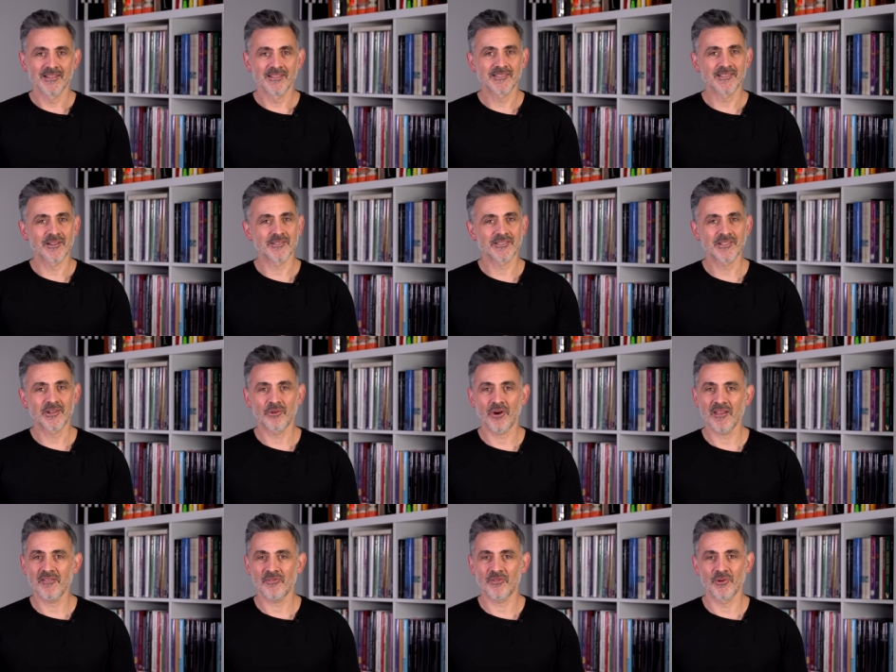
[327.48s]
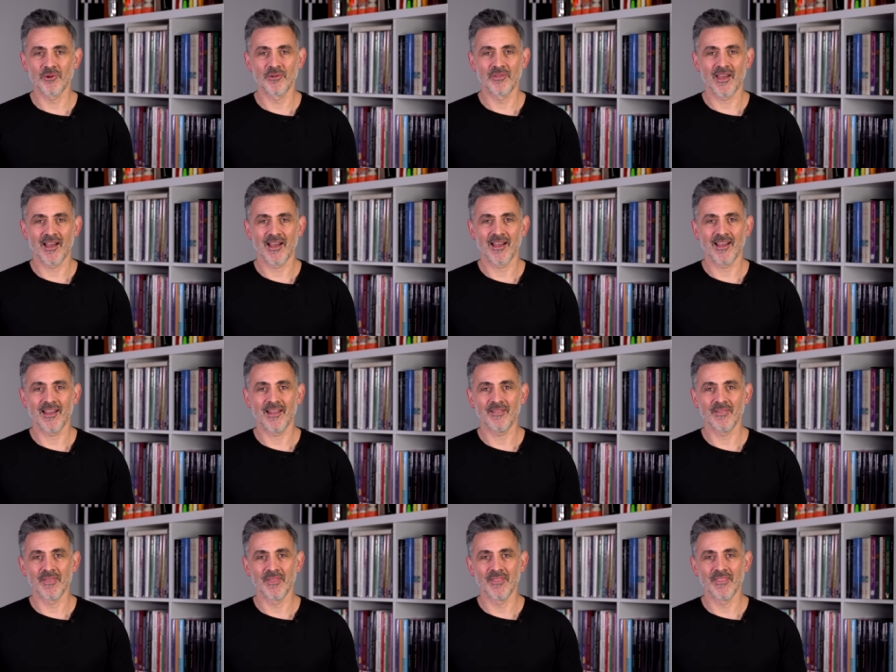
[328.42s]
So it's great for all that.
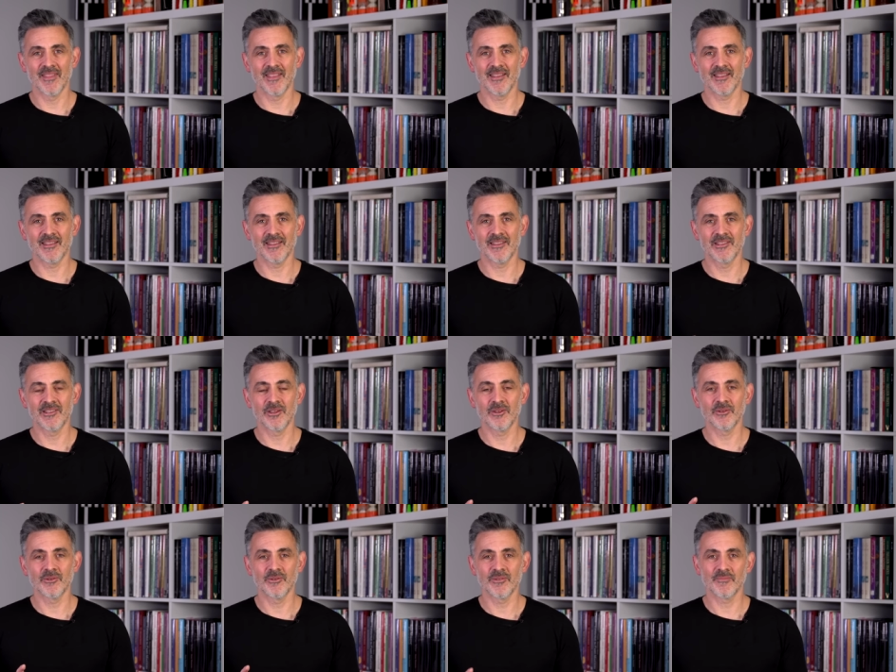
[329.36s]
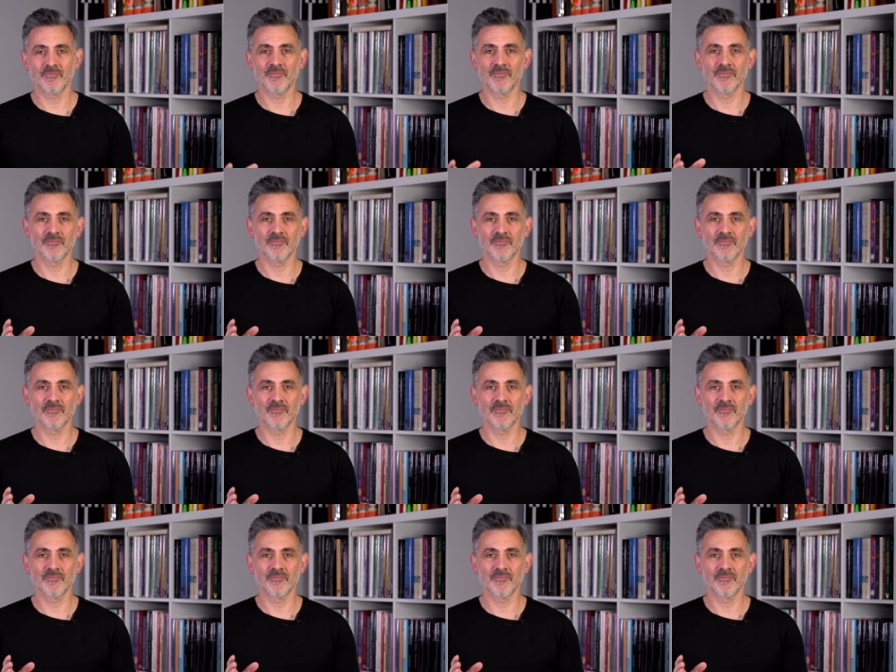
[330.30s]
You,